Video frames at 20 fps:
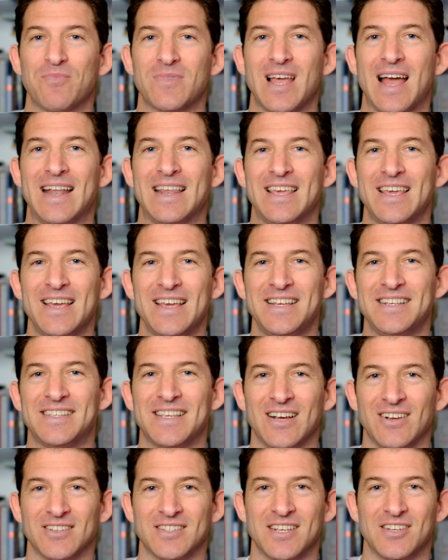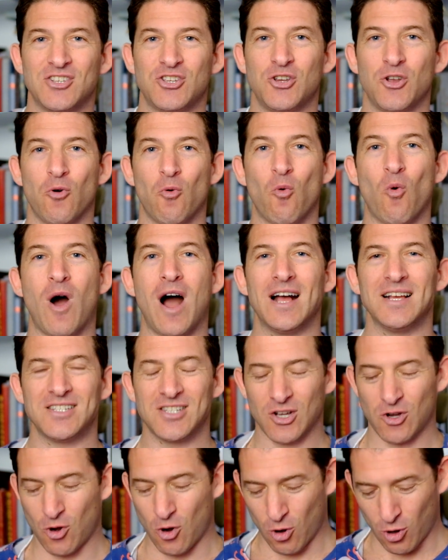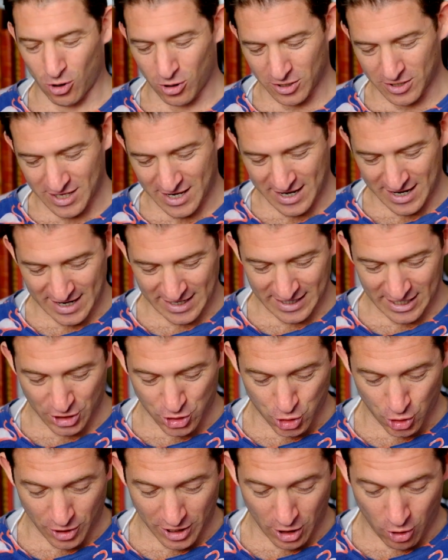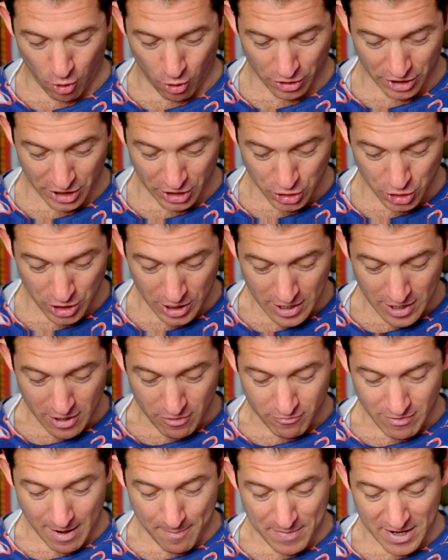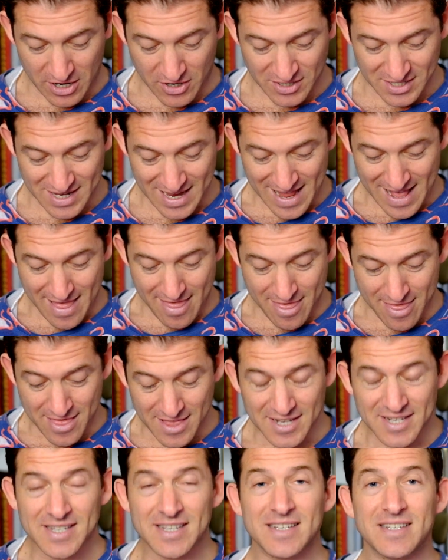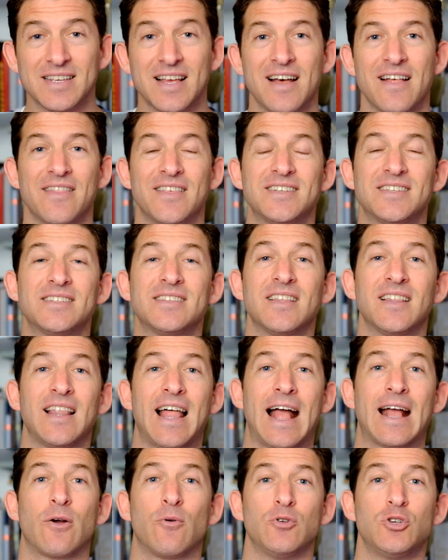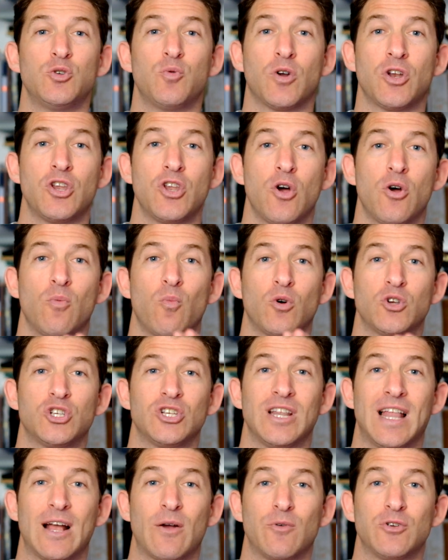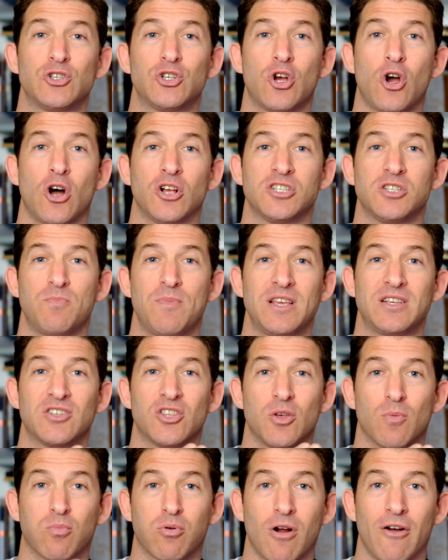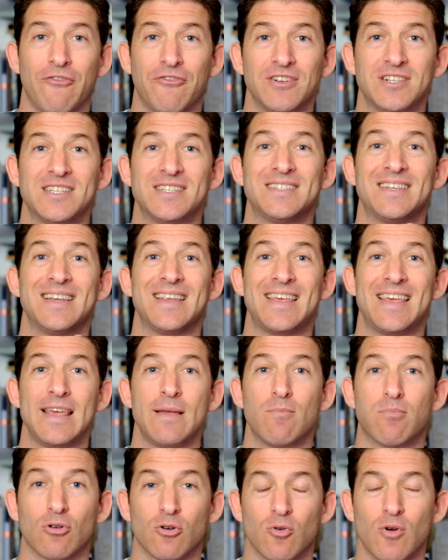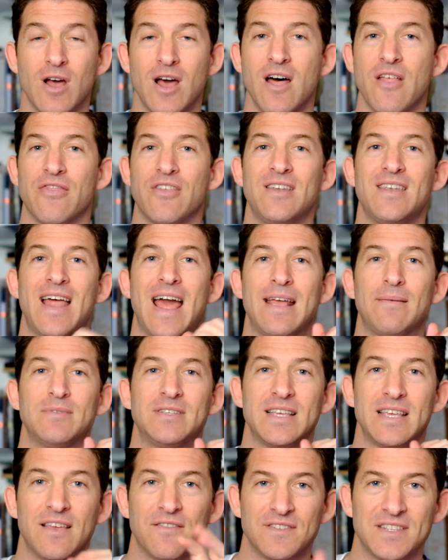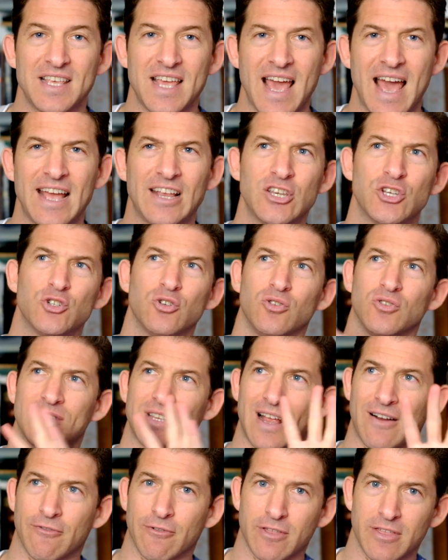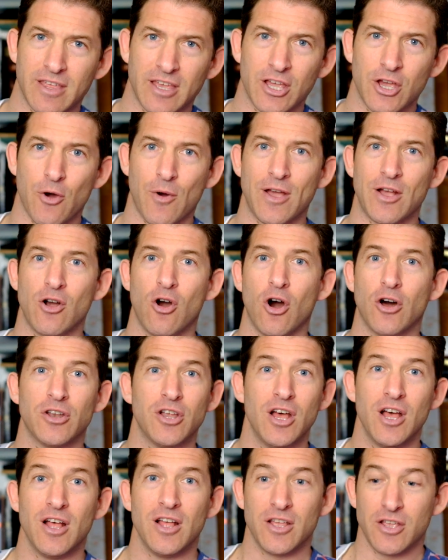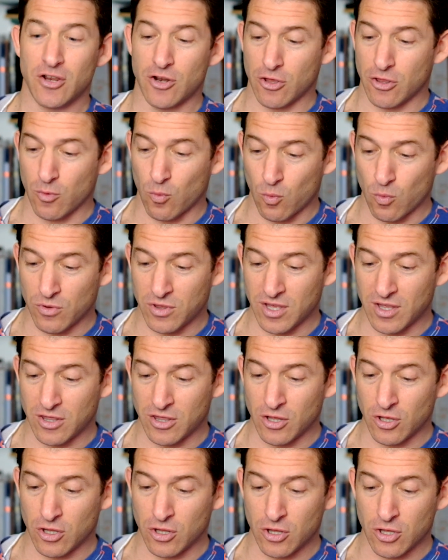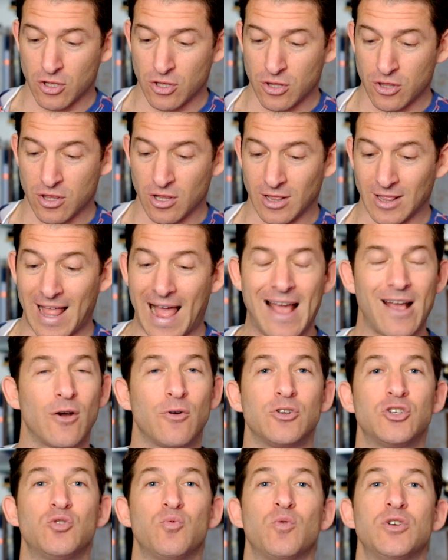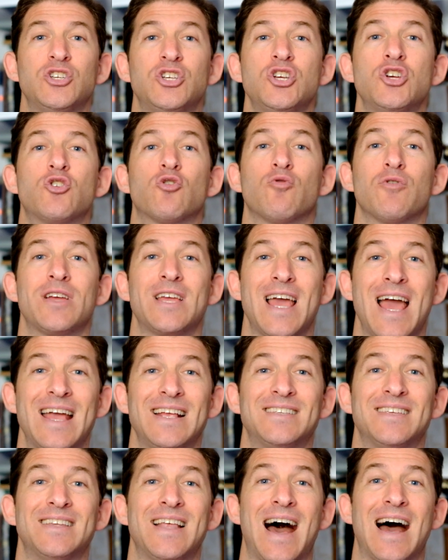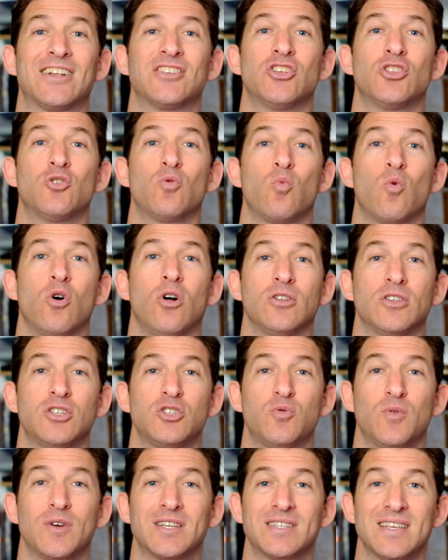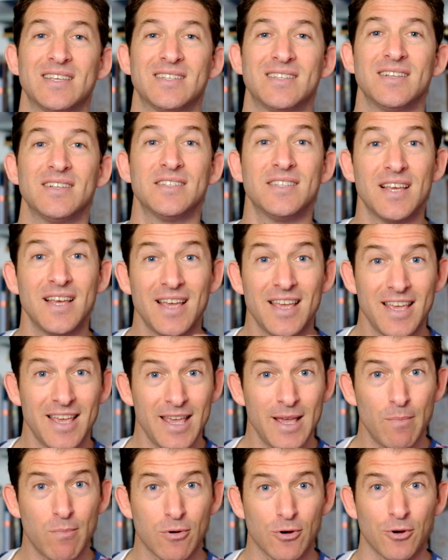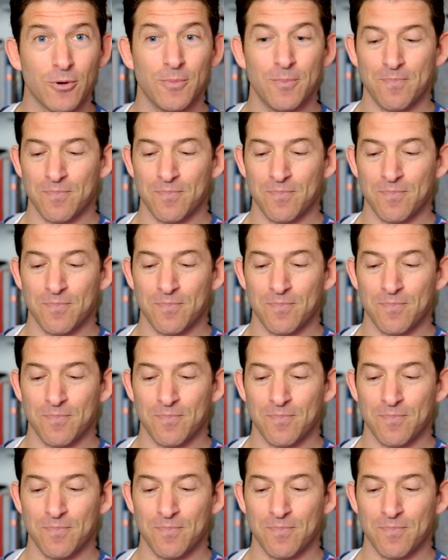And here he tells us, why is it called Lashon HaKodesh, right? Because this is the language. You want to know in which language God speaks to the prophets? It's in Hebrew. The names he gives the angels, everything going on, the language in which he created, uttered the world into existence, Hebrew.